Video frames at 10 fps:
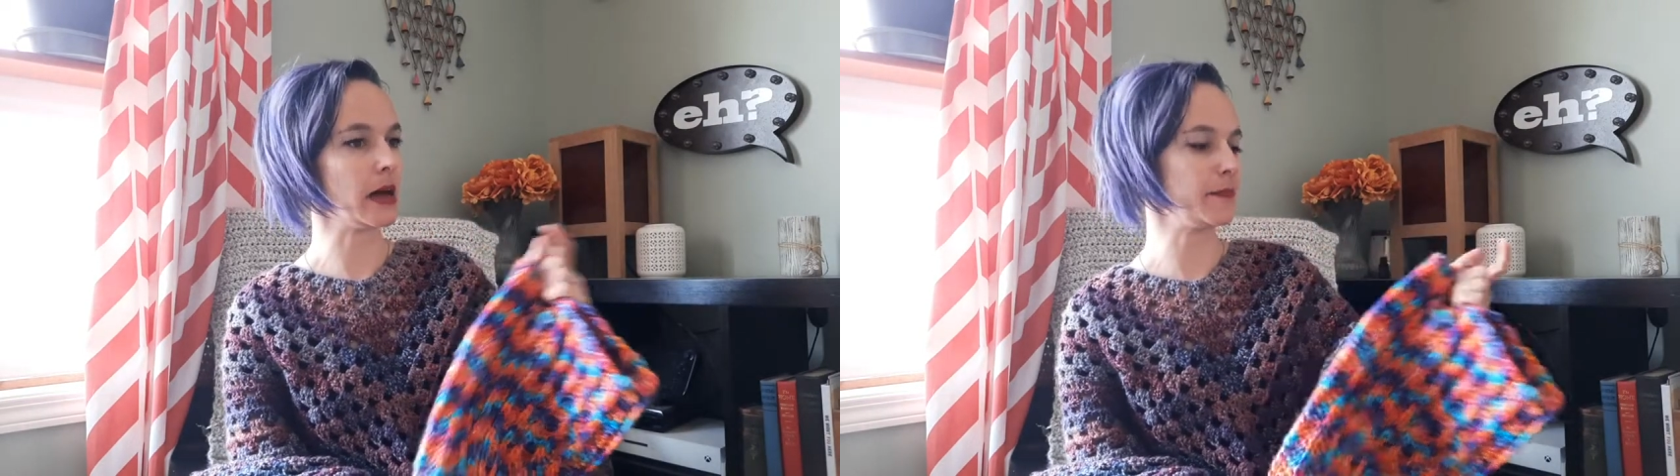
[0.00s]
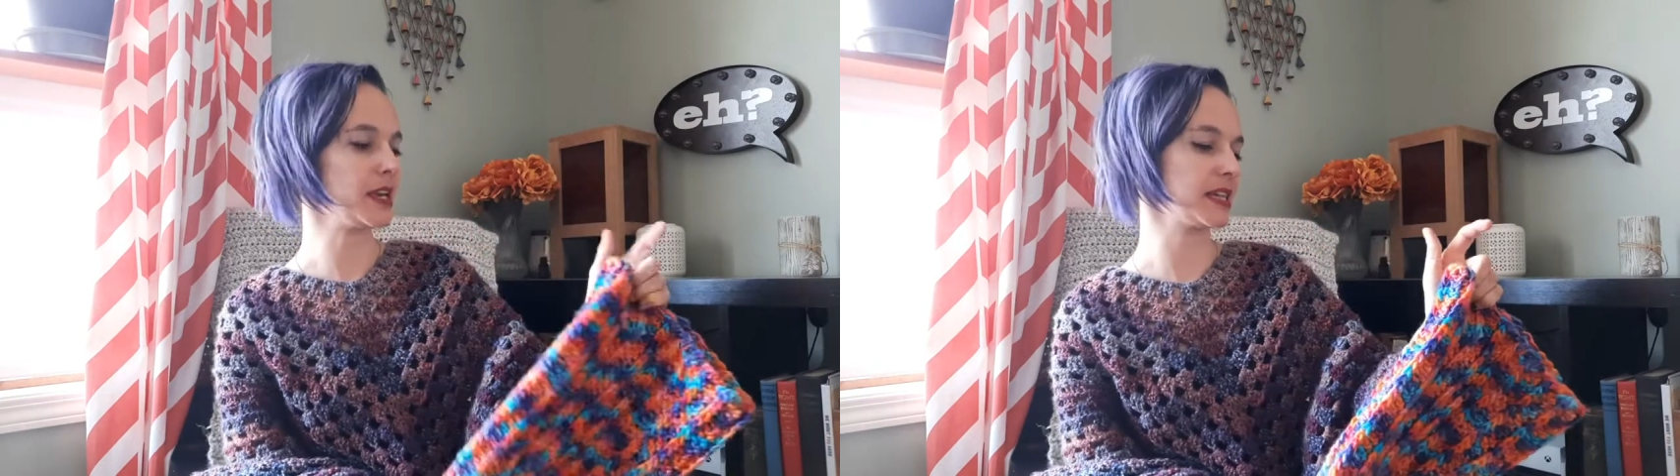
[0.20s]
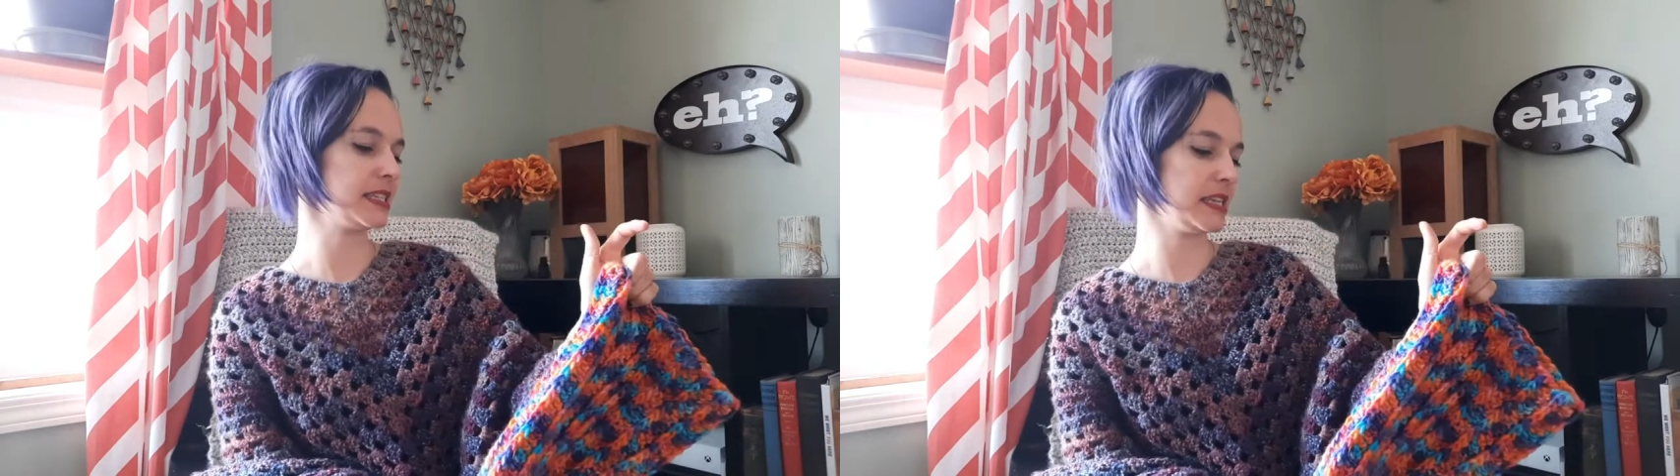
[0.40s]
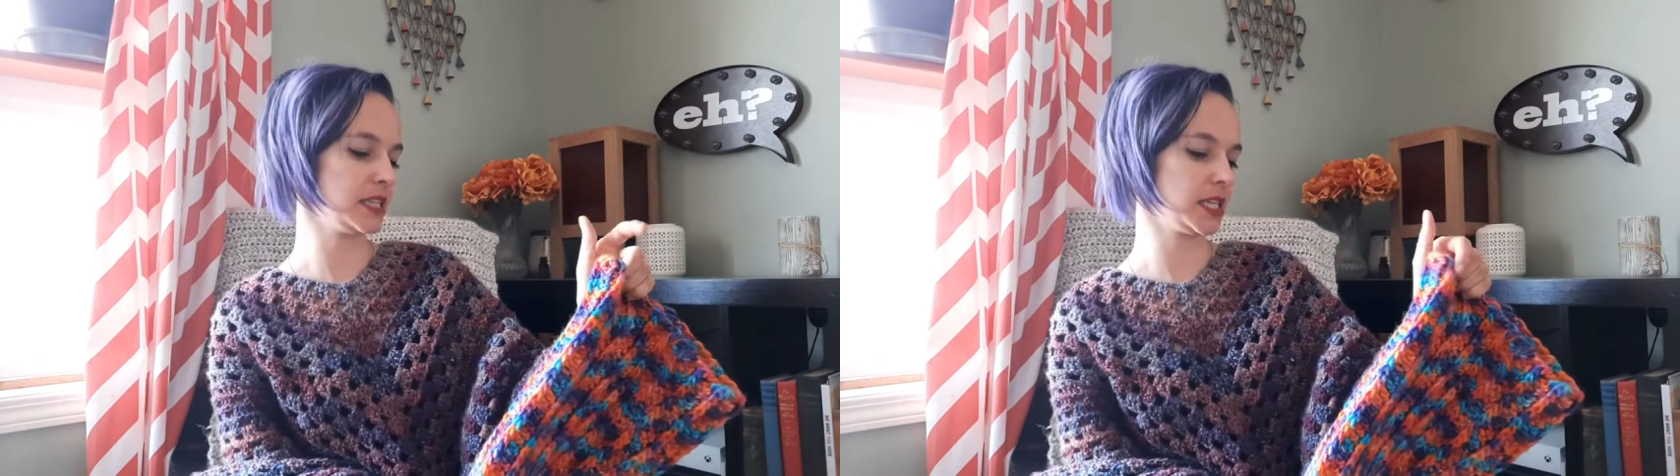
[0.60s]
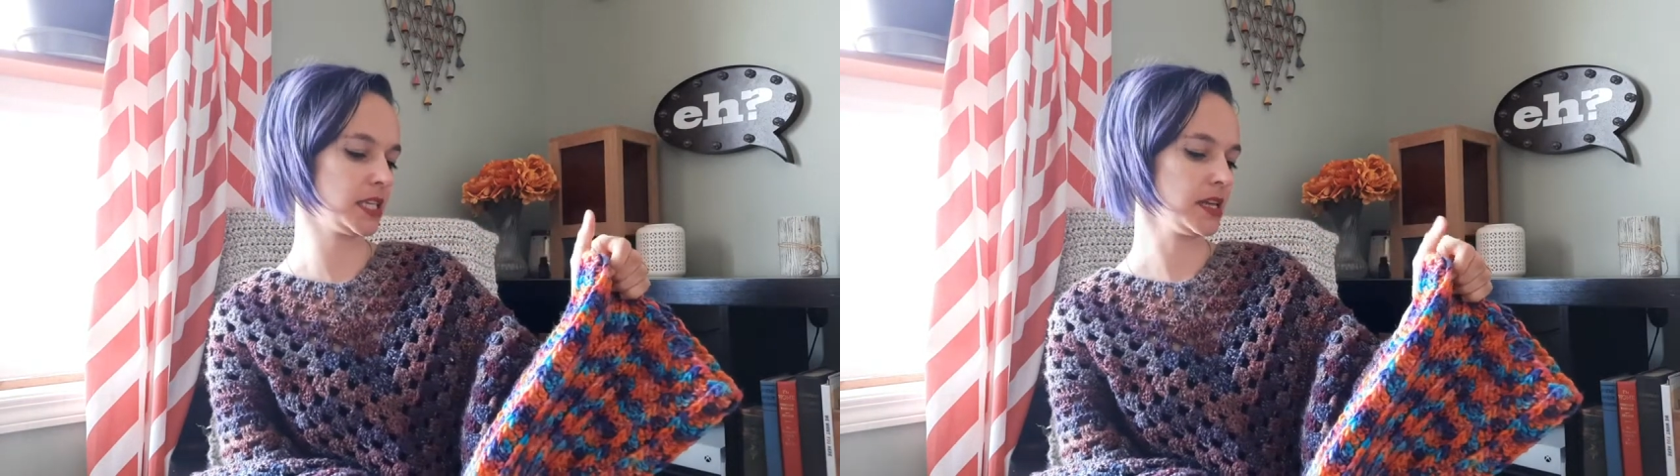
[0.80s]
because
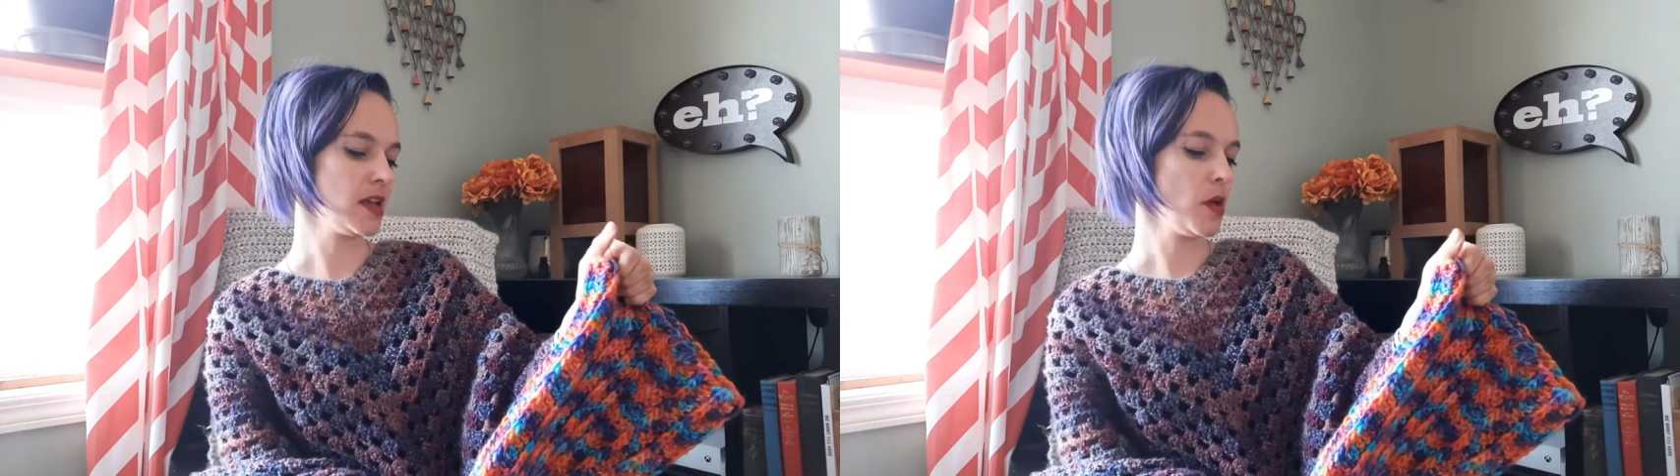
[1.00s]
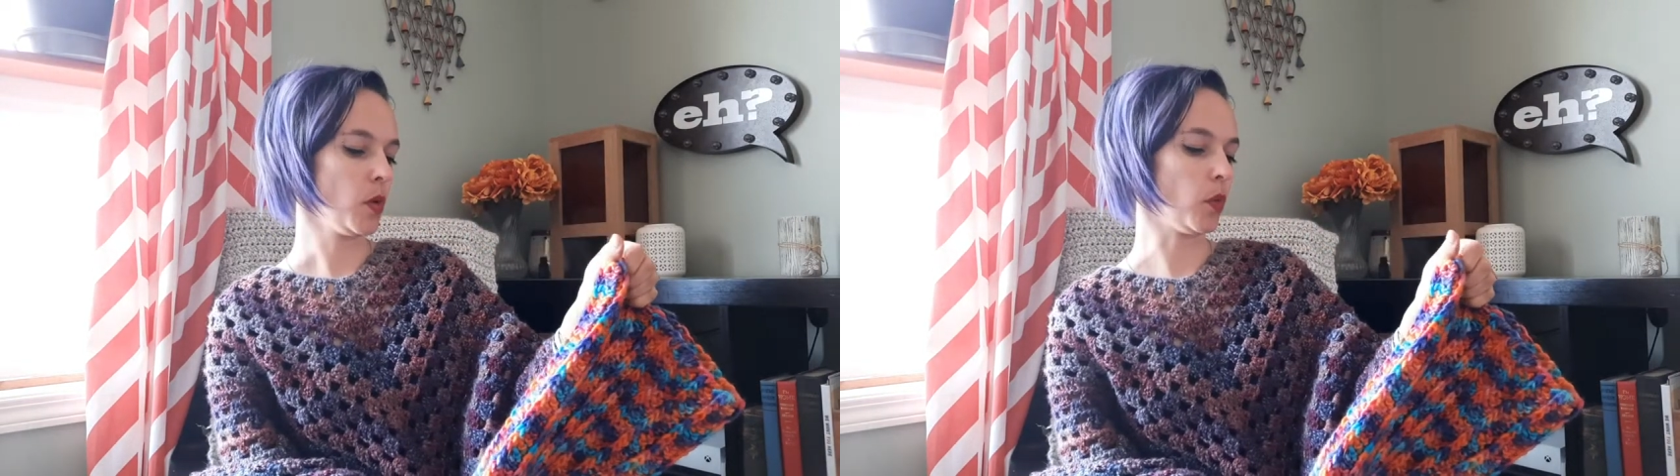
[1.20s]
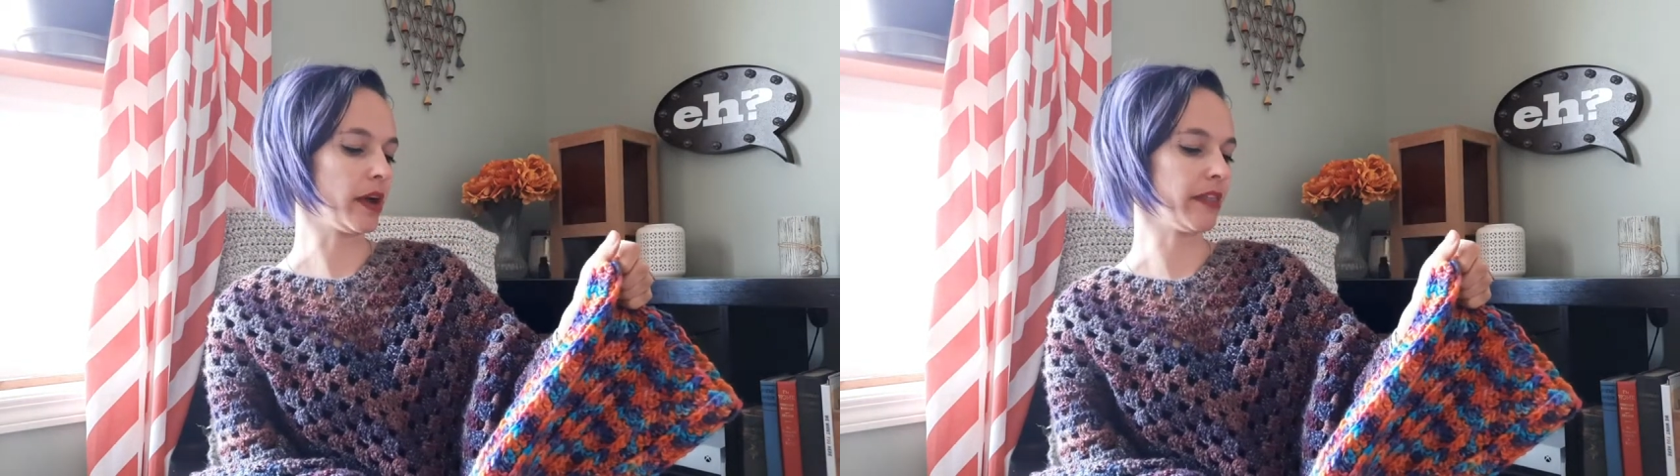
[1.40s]
while